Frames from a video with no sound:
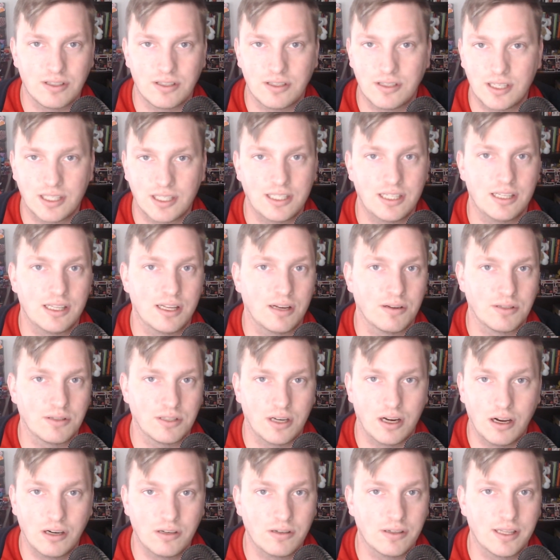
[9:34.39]
60,000,
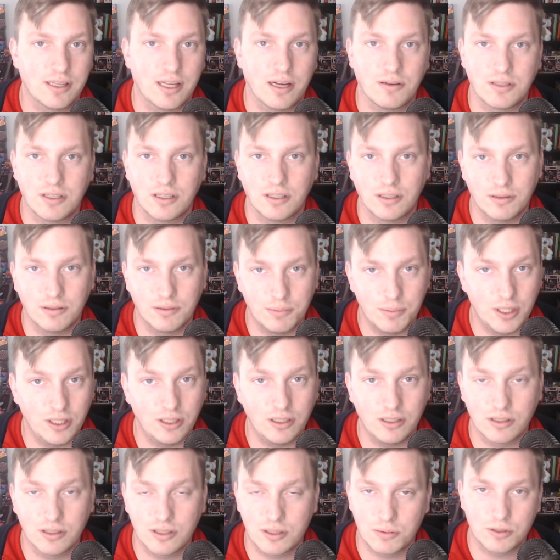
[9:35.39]
100,000,
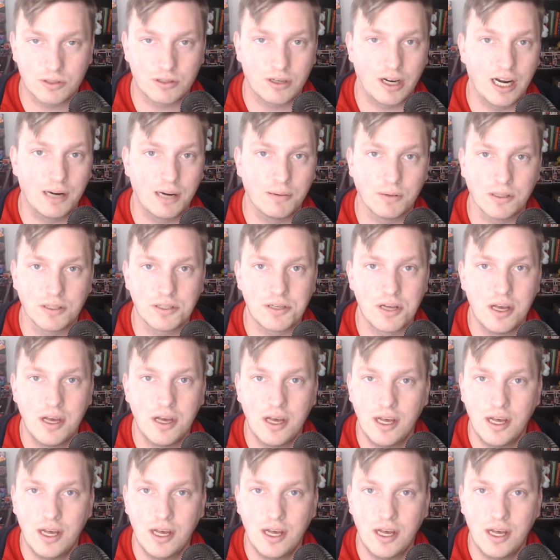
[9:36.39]
million subscribers.